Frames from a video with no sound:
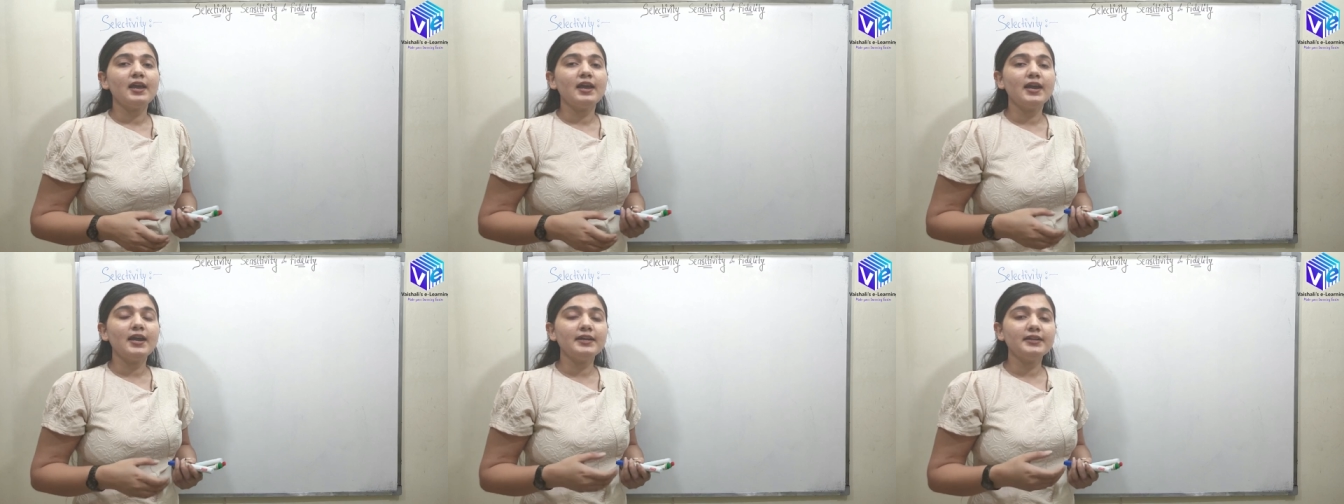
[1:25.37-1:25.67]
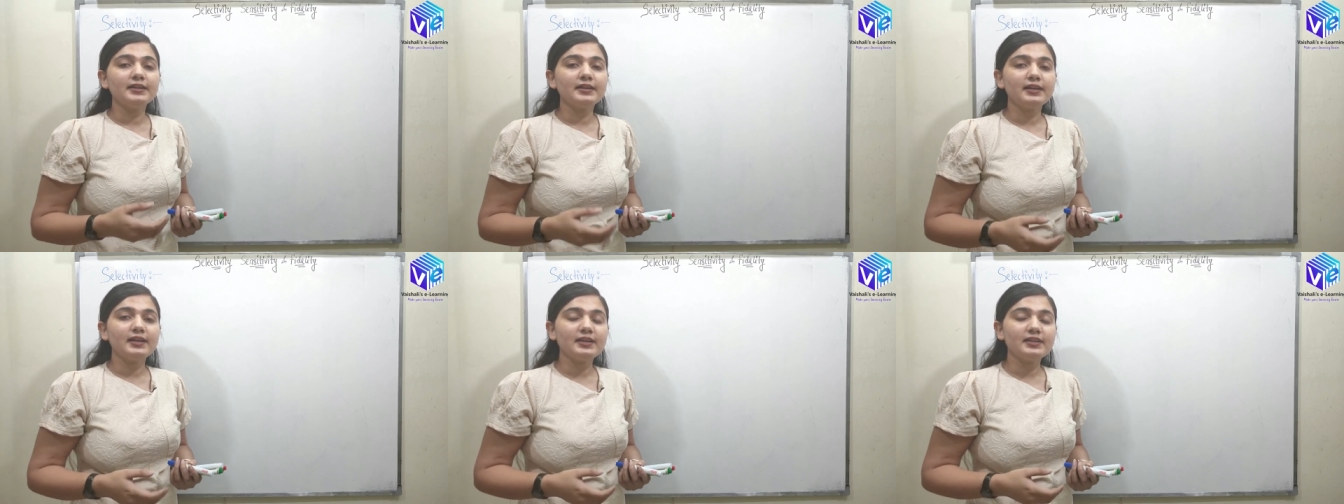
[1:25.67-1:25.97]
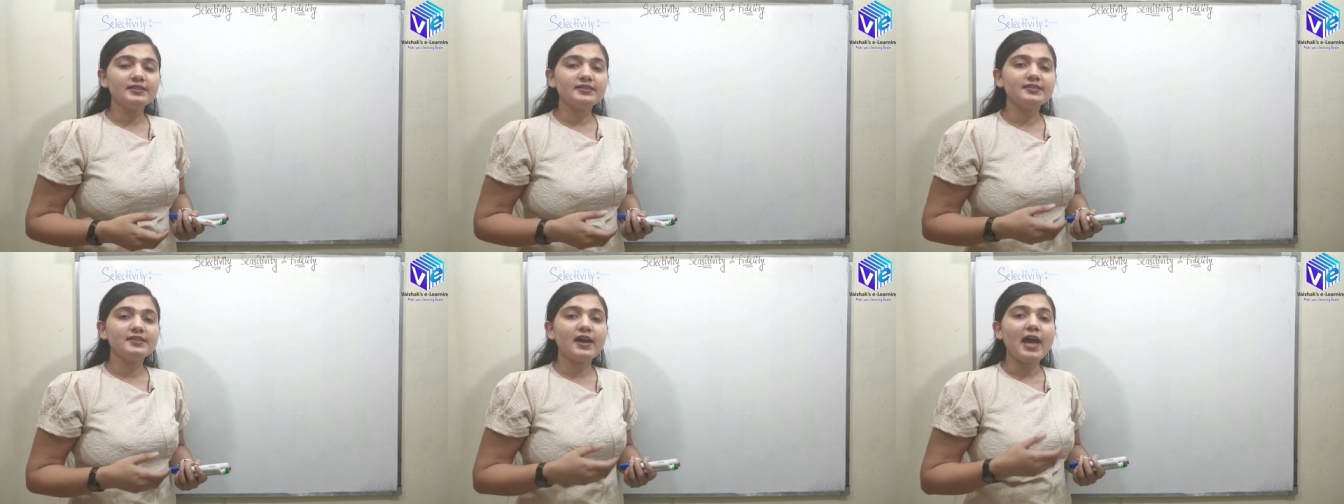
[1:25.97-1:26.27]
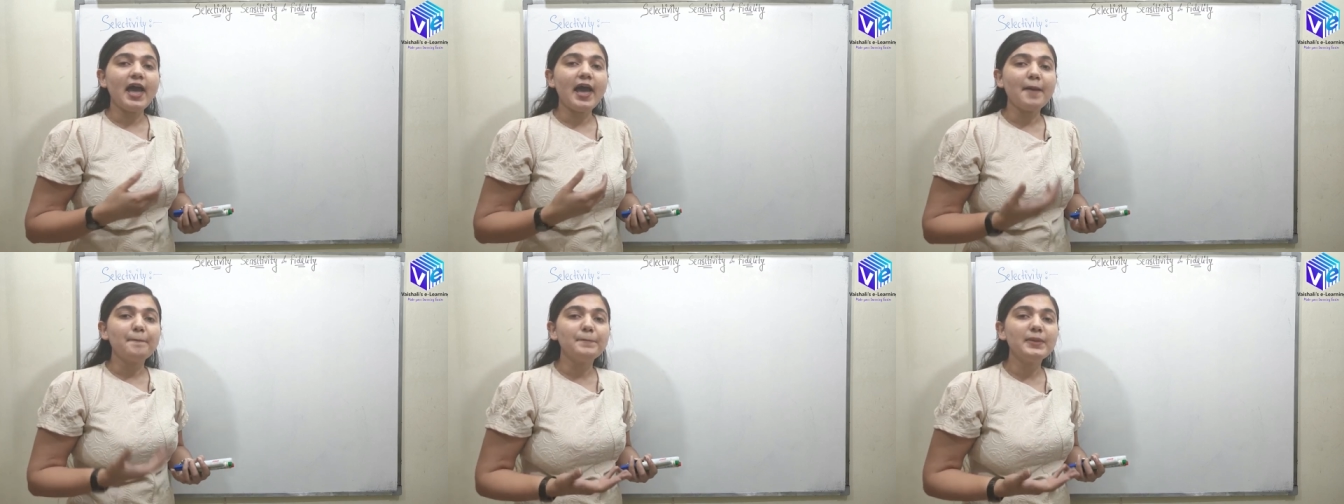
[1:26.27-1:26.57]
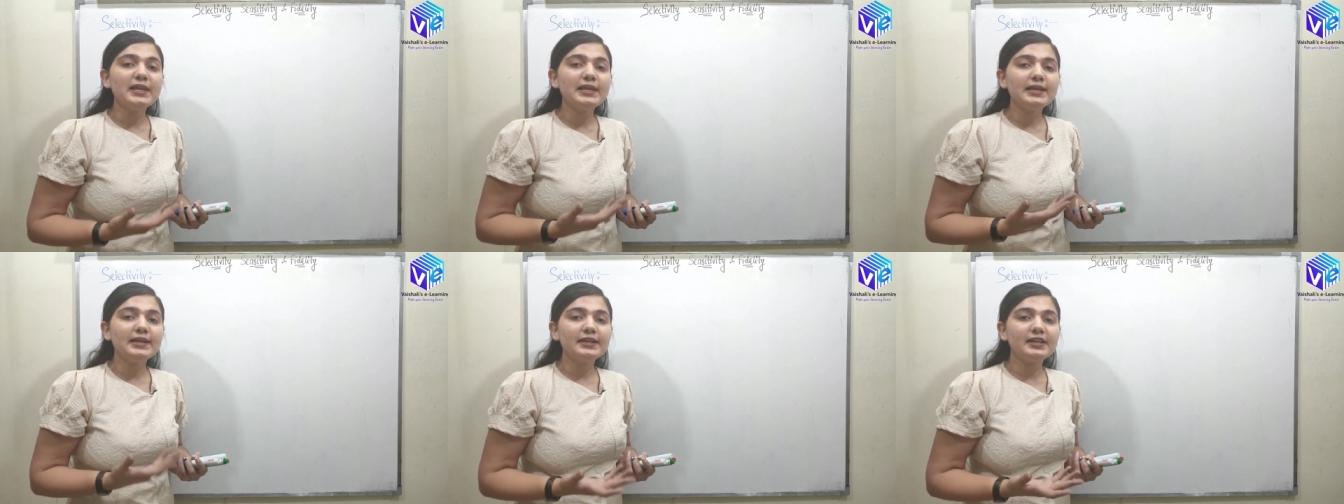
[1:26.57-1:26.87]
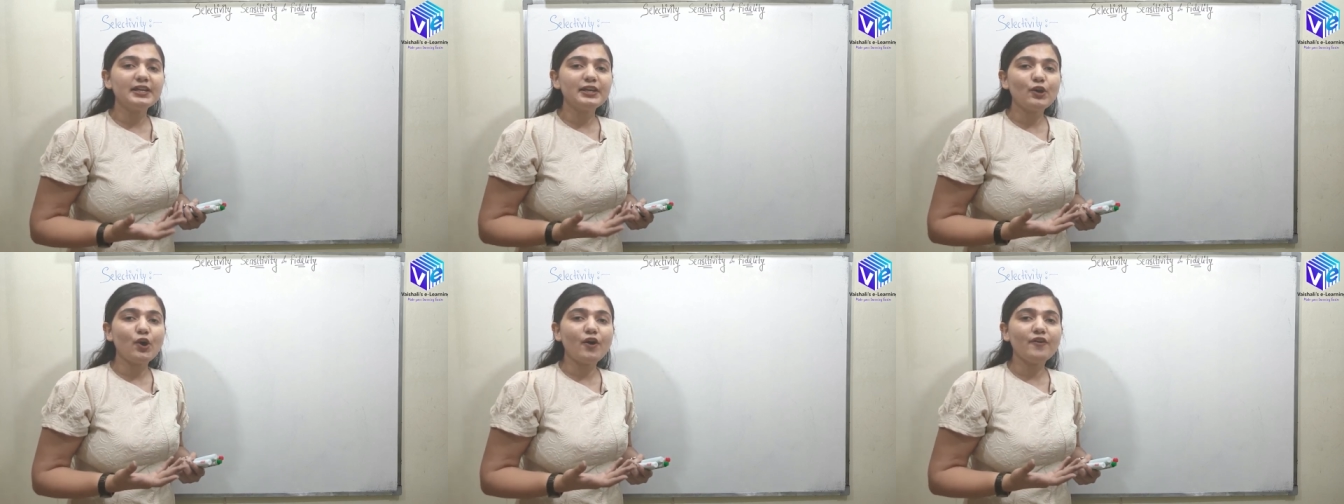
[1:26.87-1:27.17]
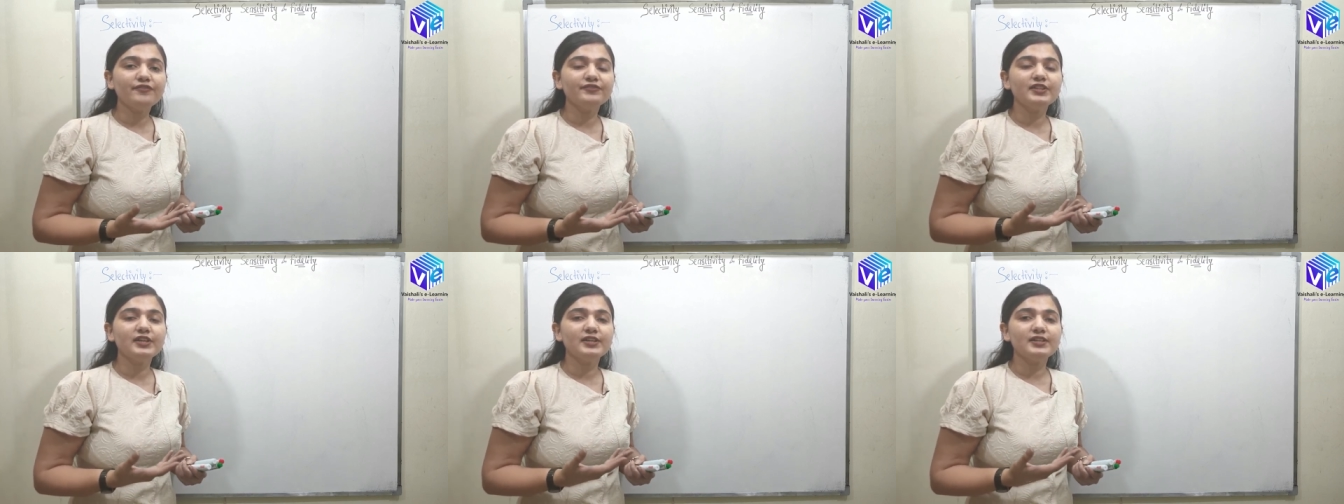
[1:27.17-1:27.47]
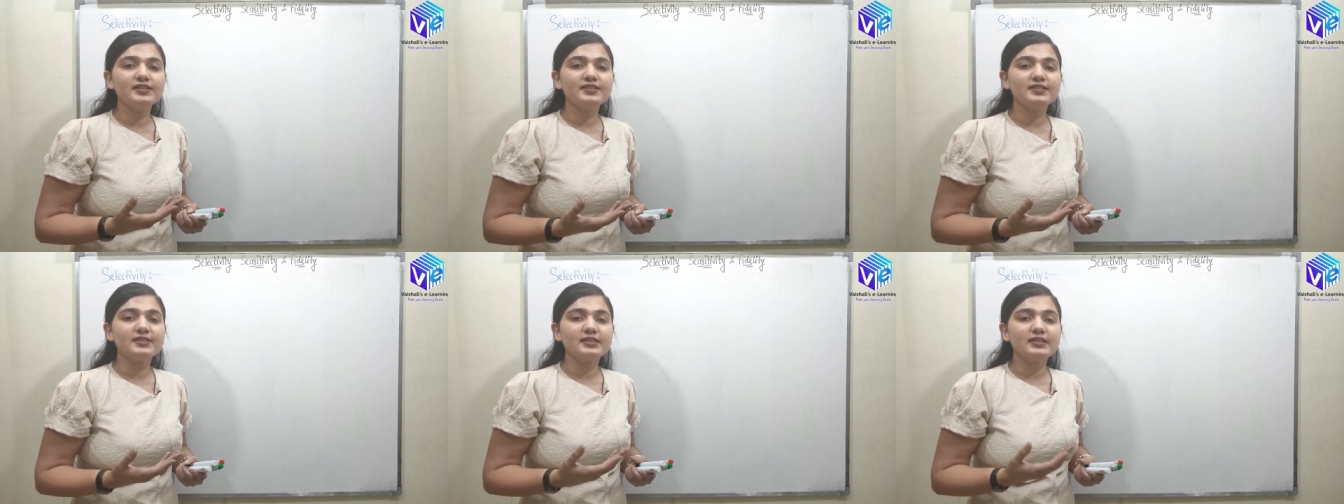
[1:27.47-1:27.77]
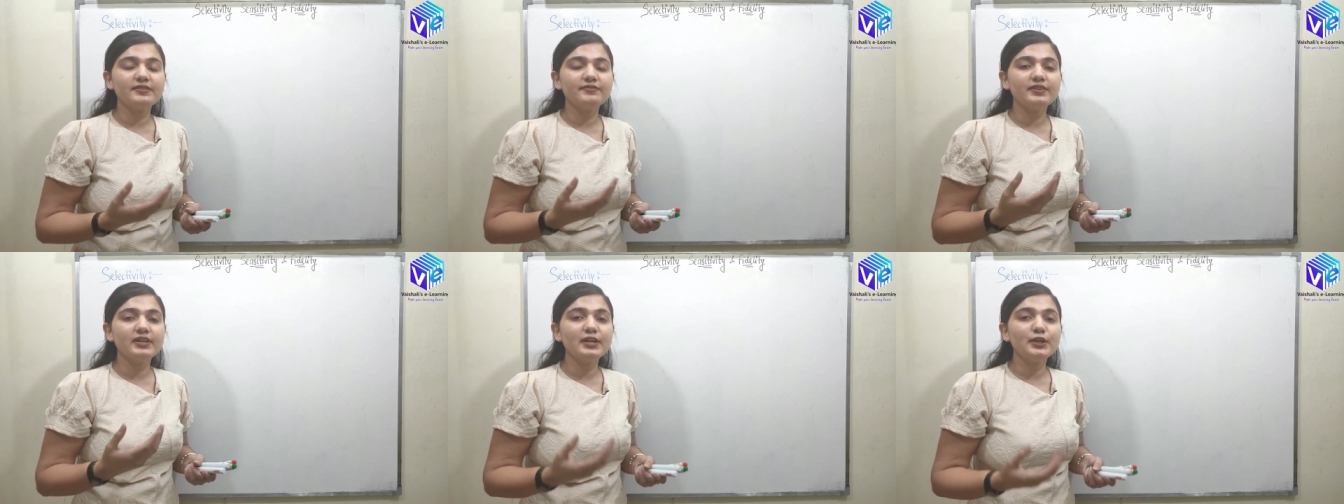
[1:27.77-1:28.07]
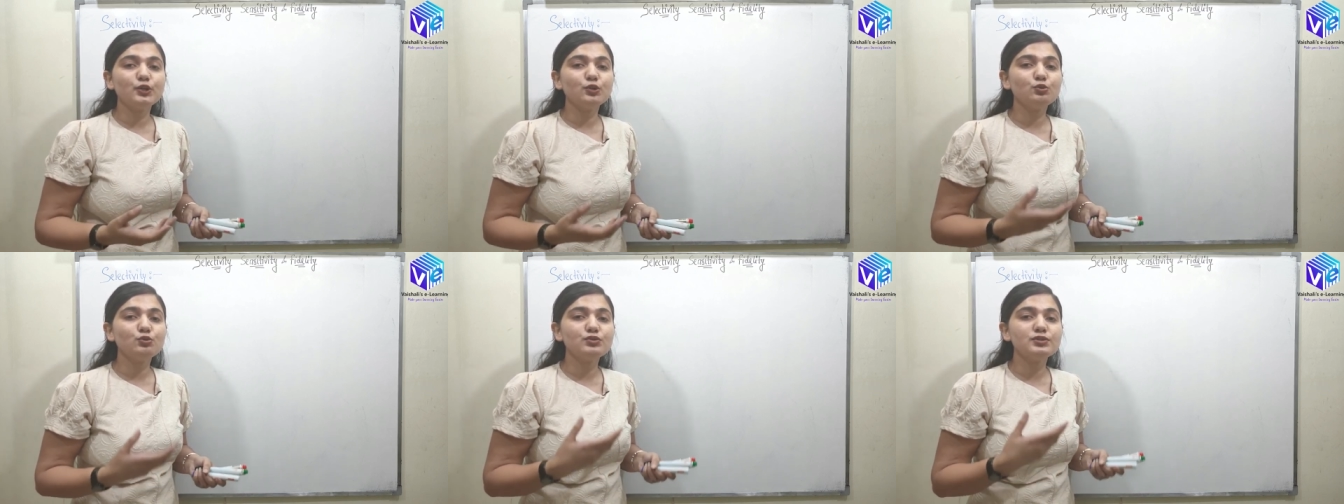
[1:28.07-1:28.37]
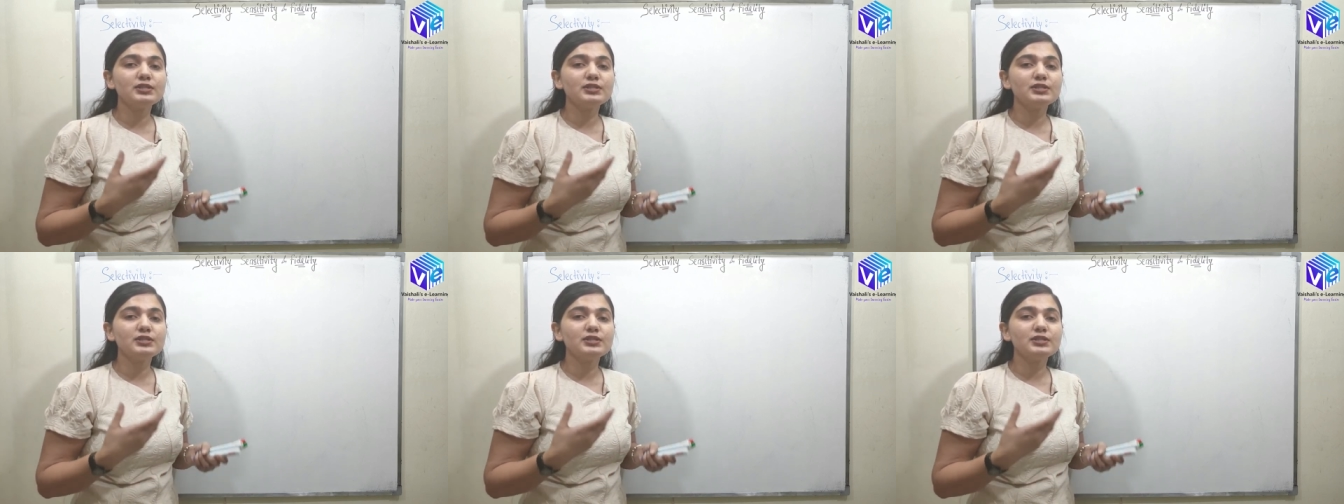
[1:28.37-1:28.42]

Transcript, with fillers: it is the ability of the receiver to